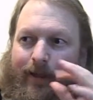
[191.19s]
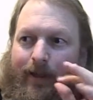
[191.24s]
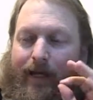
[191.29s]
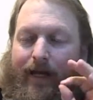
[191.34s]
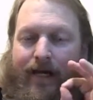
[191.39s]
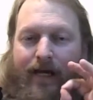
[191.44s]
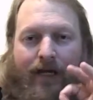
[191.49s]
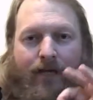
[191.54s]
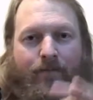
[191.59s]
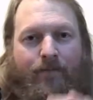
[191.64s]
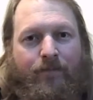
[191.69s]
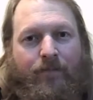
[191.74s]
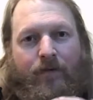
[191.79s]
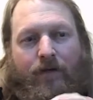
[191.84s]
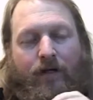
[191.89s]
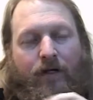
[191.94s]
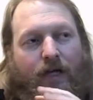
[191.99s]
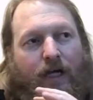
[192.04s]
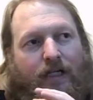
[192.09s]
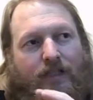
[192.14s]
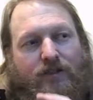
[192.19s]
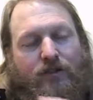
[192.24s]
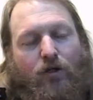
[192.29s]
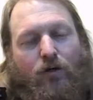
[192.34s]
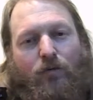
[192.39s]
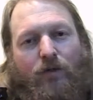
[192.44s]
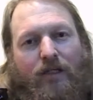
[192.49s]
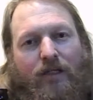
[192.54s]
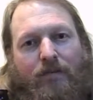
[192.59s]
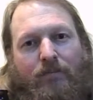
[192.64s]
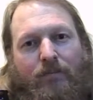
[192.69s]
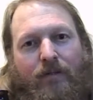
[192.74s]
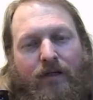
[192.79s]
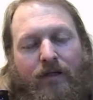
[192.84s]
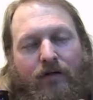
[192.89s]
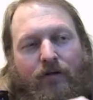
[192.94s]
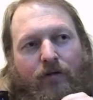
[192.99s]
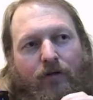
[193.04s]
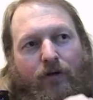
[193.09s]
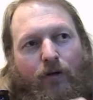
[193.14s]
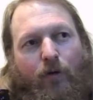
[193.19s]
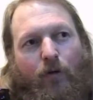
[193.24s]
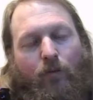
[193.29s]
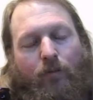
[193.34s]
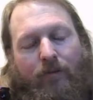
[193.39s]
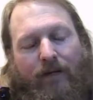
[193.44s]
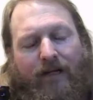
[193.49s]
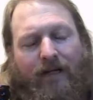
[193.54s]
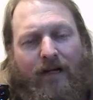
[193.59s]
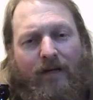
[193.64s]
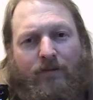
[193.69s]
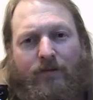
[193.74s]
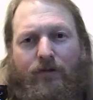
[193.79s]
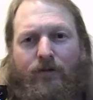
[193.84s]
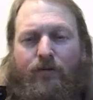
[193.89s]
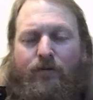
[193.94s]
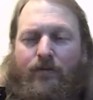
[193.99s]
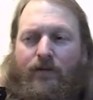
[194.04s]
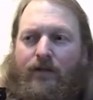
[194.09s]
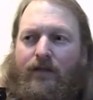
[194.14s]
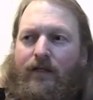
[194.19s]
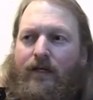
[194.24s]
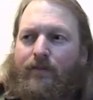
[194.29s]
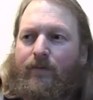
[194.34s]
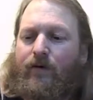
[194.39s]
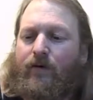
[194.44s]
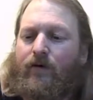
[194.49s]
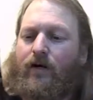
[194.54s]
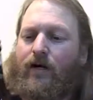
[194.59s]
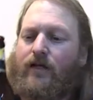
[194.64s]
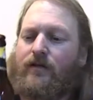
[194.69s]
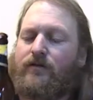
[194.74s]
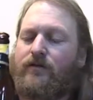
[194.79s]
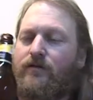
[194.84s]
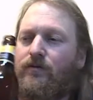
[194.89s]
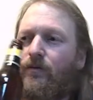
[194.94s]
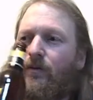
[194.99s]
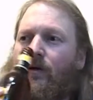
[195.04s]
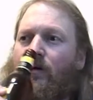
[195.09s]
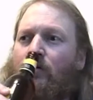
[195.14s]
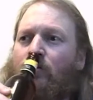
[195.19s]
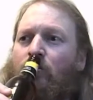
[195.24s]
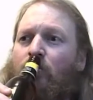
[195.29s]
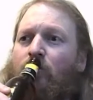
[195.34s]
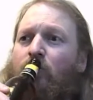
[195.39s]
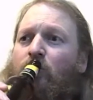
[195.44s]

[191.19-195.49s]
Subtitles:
And it's not really bitter at all, picking up a little bit of lemongrass as well.